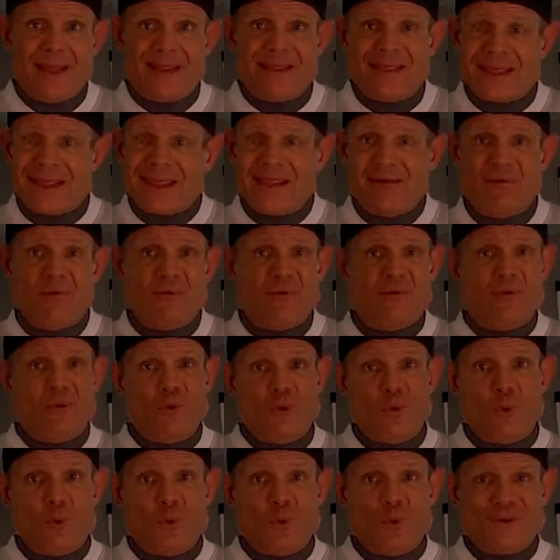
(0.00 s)
the evil of
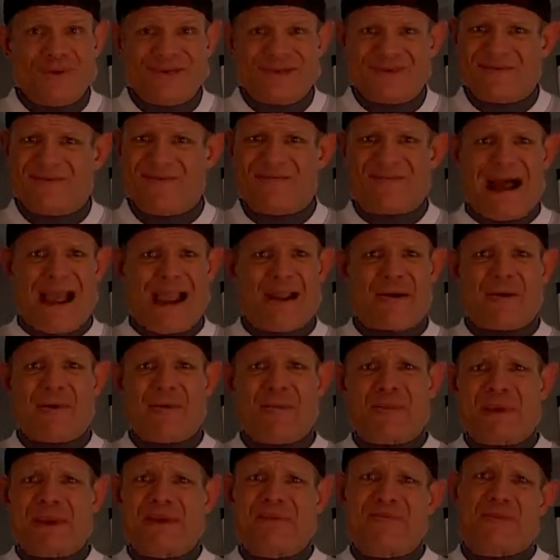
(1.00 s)
Lou Holtz
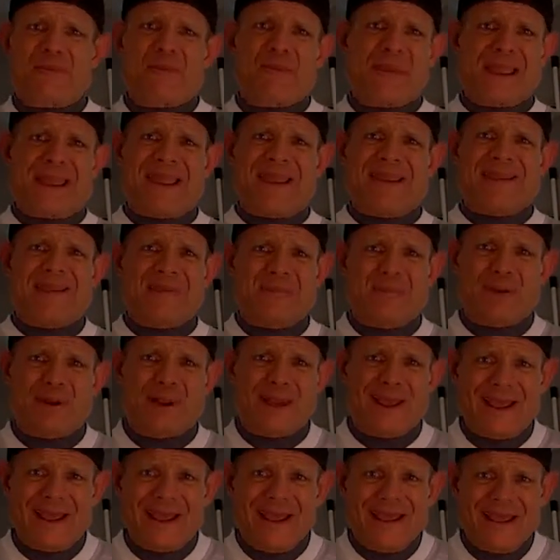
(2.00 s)
firing me for making the
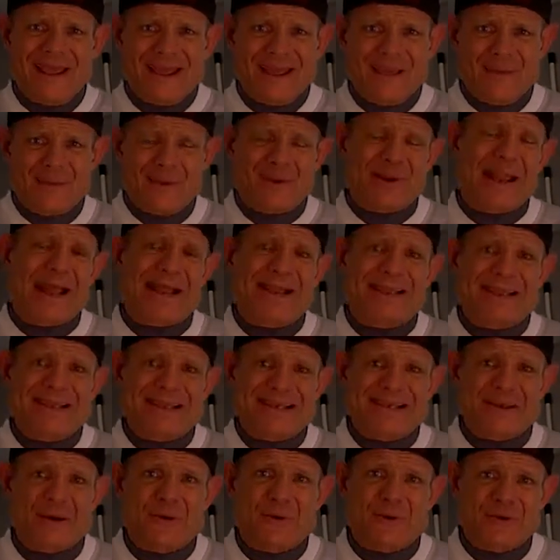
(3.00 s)
play, put it like
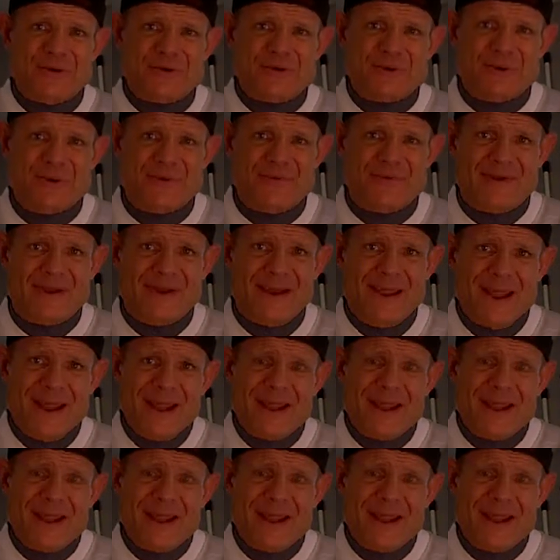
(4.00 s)
this, Otis Griffin.